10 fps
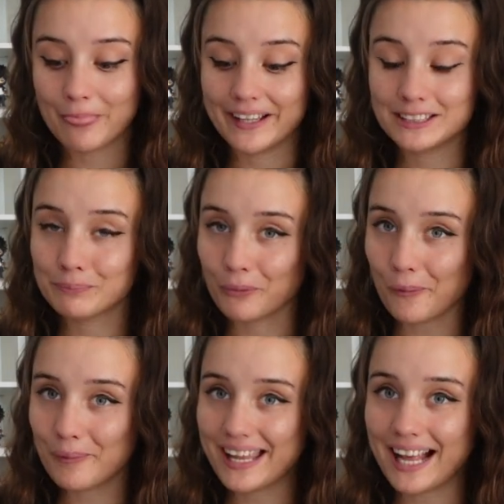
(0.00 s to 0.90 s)
this
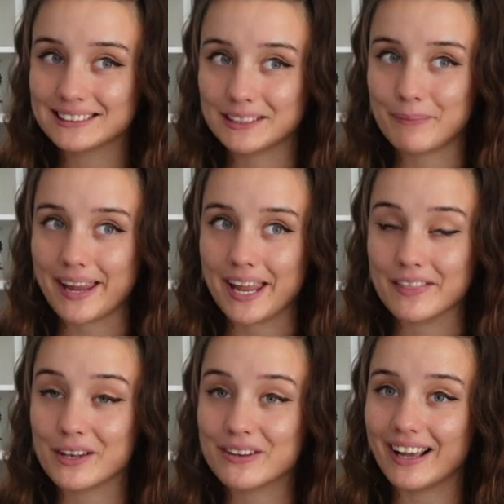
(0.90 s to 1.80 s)
probably has to be
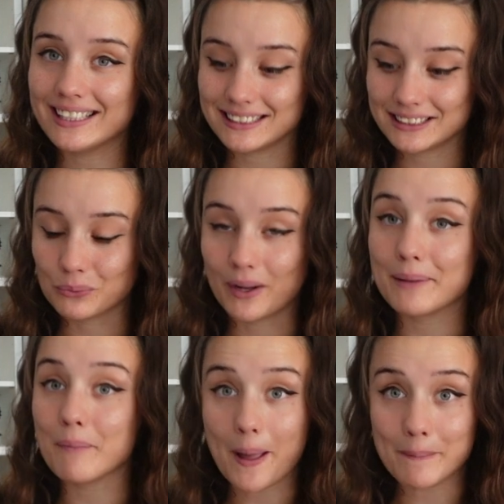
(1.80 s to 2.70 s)
the nicest one
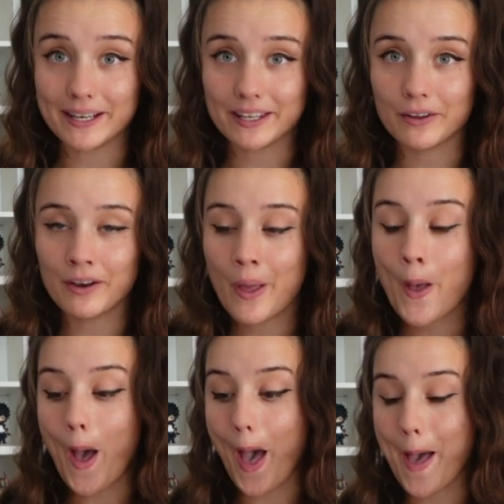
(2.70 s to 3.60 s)
in my opinion.
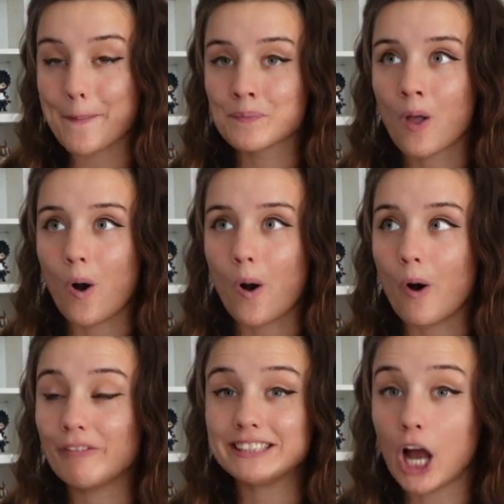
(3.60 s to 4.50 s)

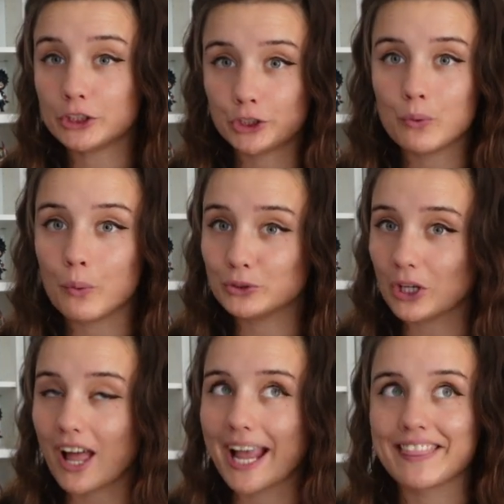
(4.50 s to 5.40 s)
Obviously I do also
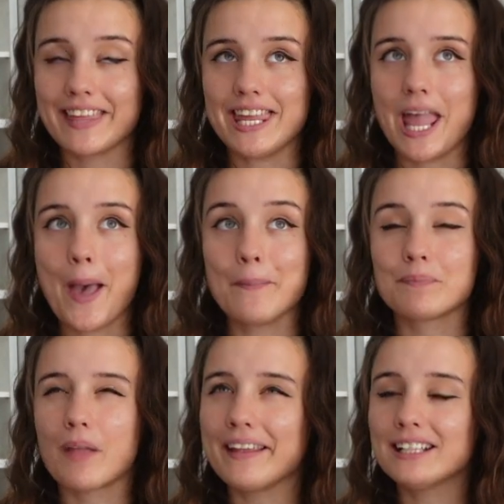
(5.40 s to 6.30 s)
like the,
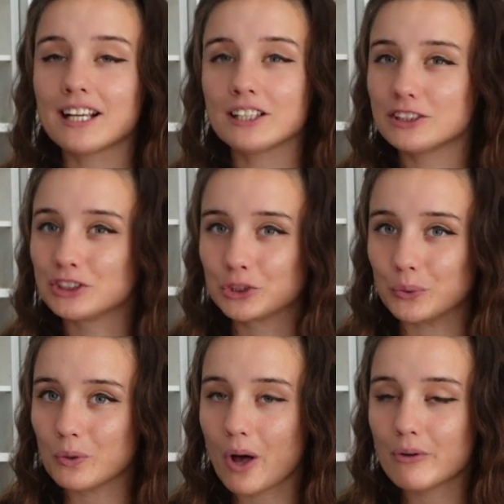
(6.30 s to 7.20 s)
I think it's like the
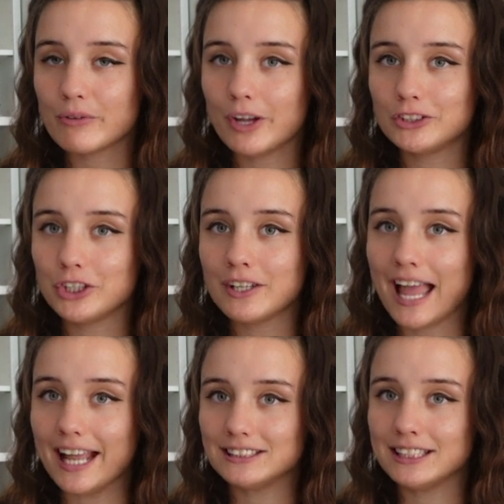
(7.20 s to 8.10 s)
schoolgirl version
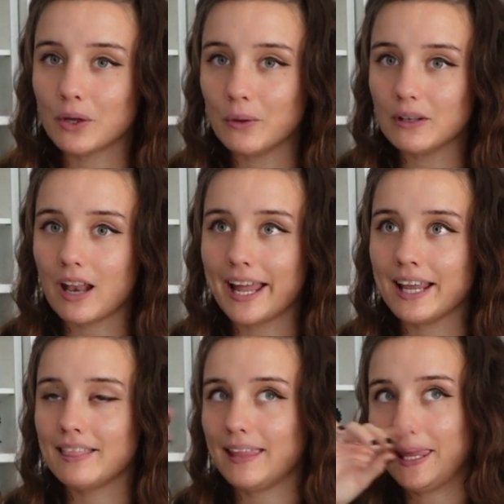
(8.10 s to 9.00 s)
and she's on
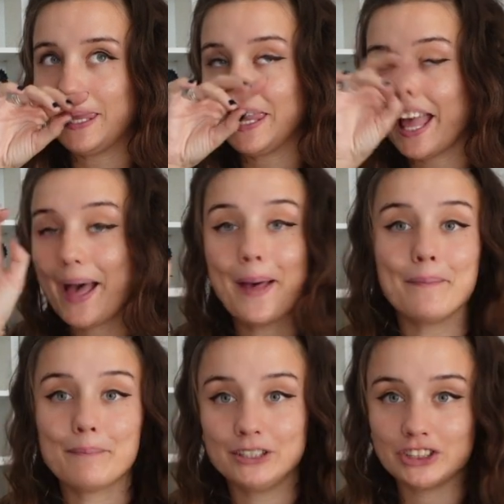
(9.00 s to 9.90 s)
like the
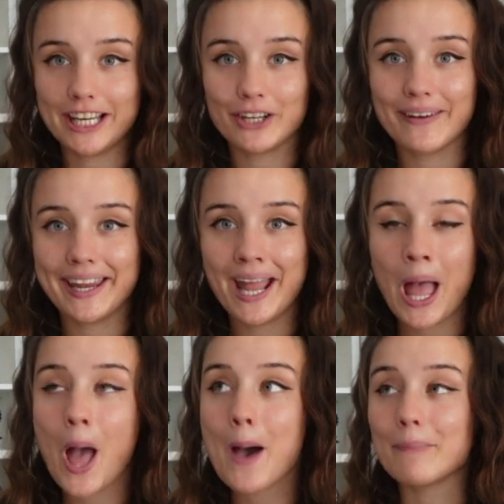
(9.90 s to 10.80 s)
machinery,
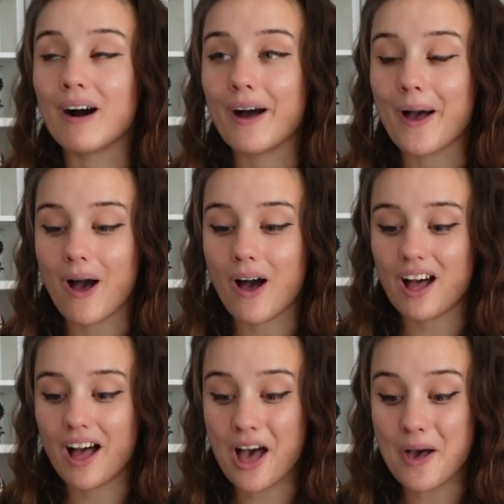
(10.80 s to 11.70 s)
but
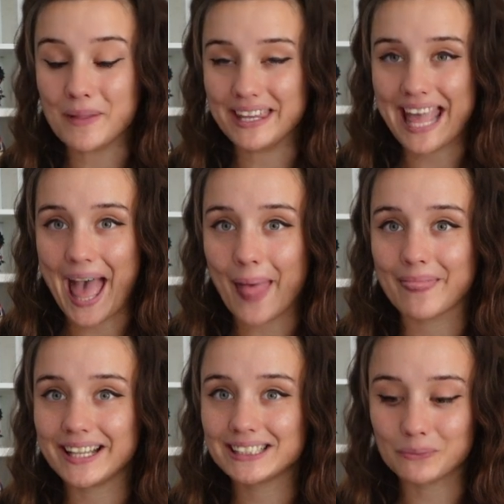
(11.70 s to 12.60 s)
yeah,
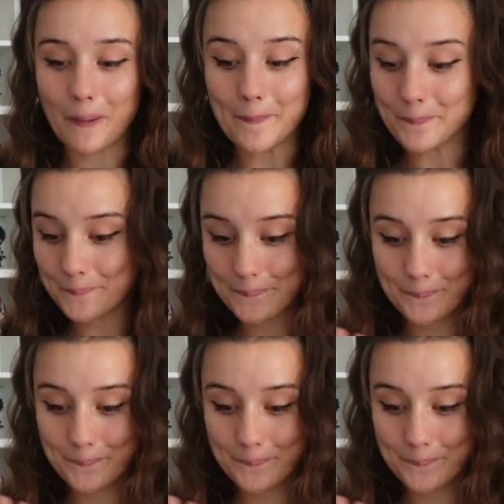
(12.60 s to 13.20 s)
this one